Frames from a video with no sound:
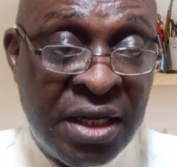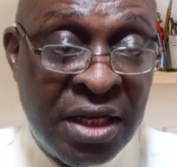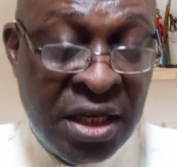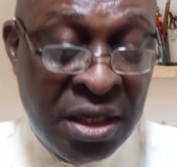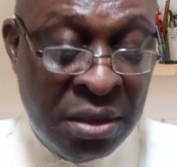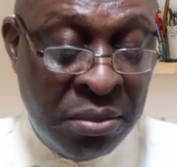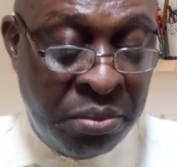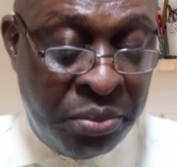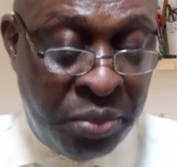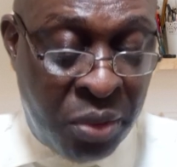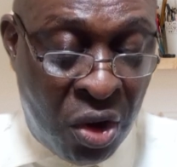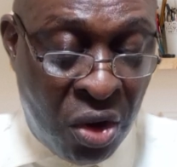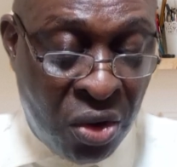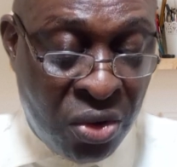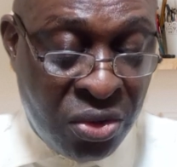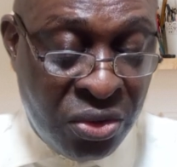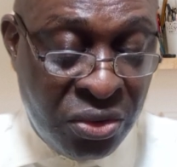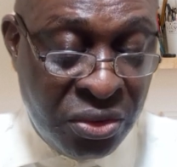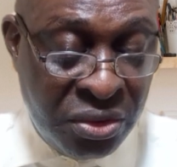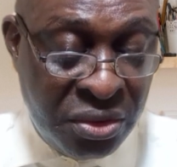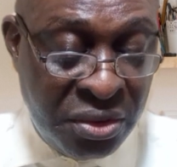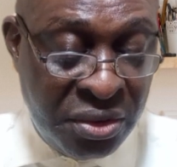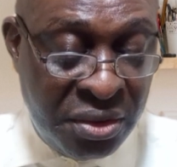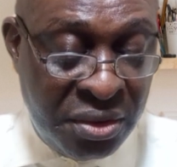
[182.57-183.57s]
in
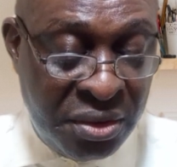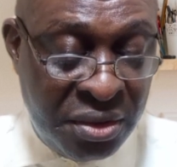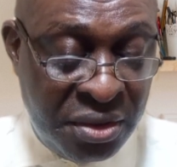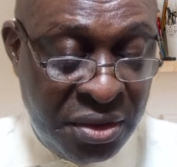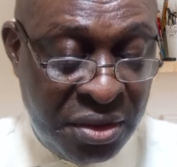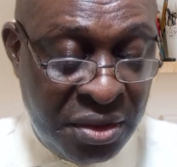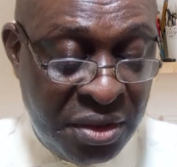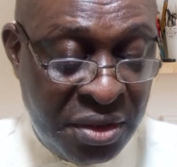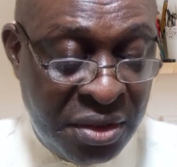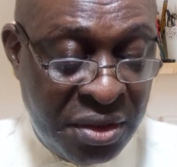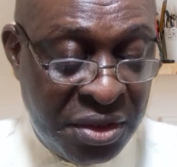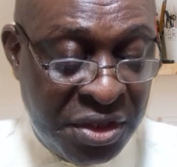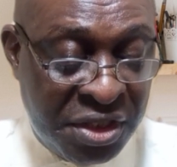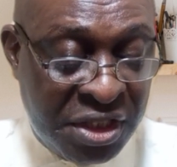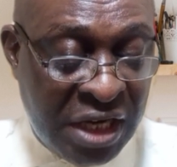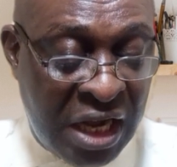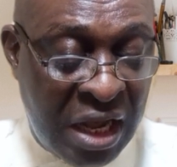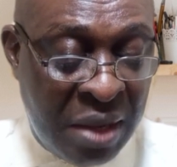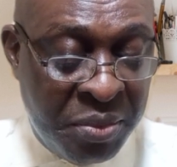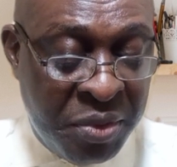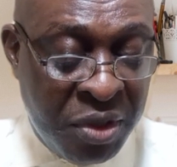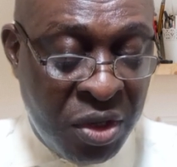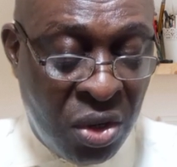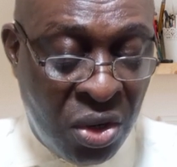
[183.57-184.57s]
bulk
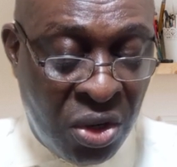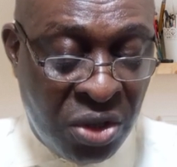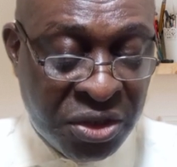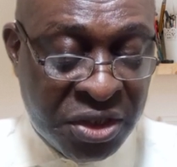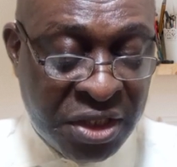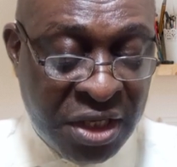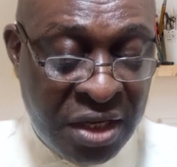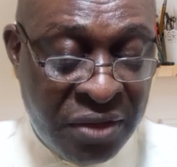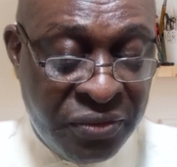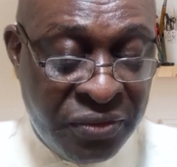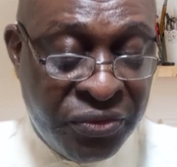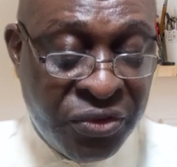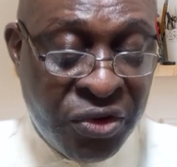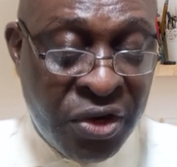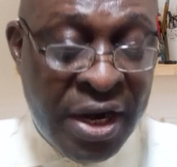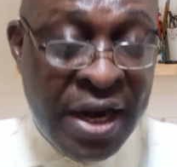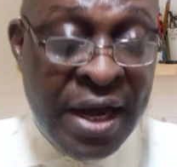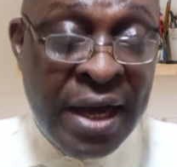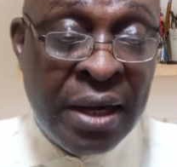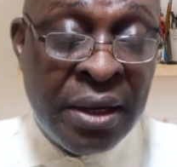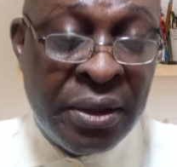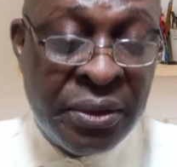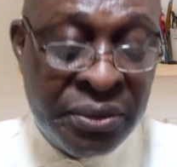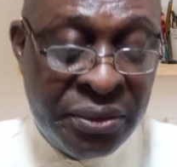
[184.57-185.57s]
shall be halted for
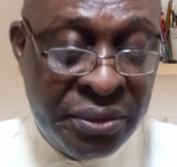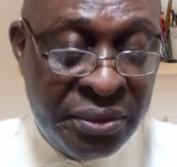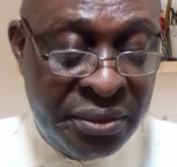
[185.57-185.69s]
now.